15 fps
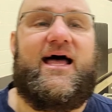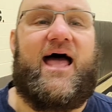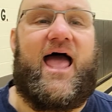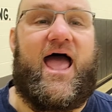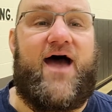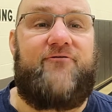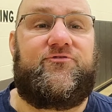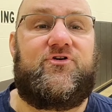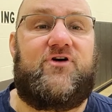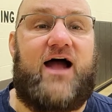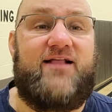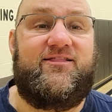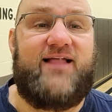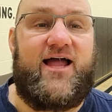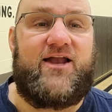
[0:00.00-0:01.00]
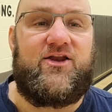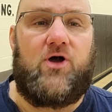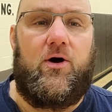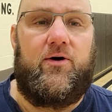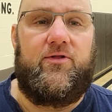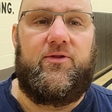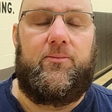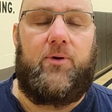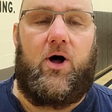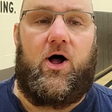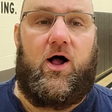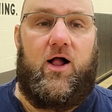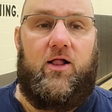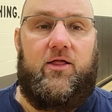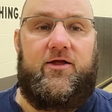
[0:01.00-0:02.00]
After I let go of the
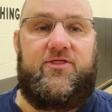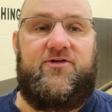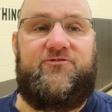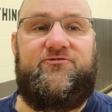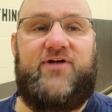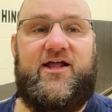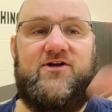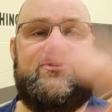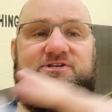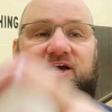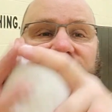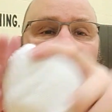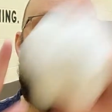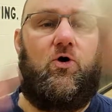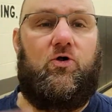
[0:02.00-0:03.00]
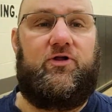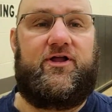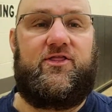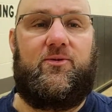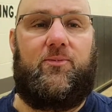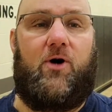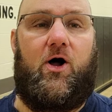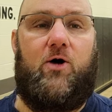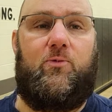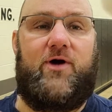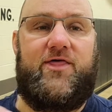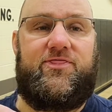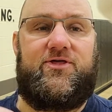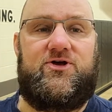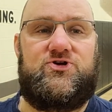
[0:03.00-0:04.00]
ball, the fingers that you're holding the ball
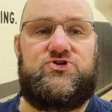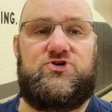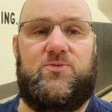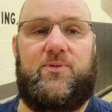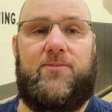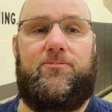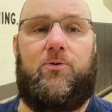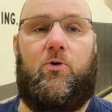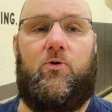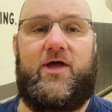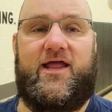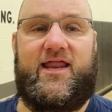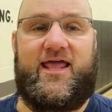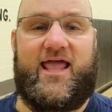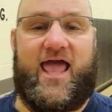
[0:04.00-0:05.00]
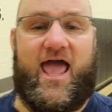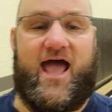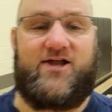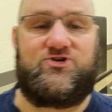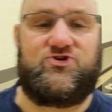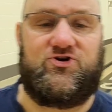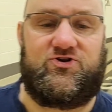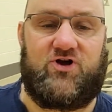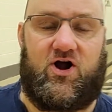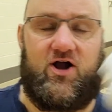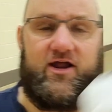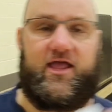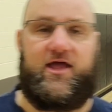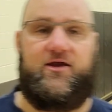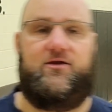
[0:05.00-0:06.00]
with should be pointing at your
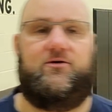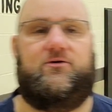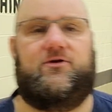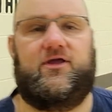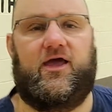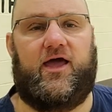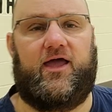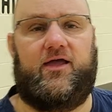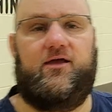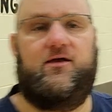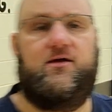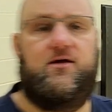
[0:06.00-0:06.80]
target. Okay?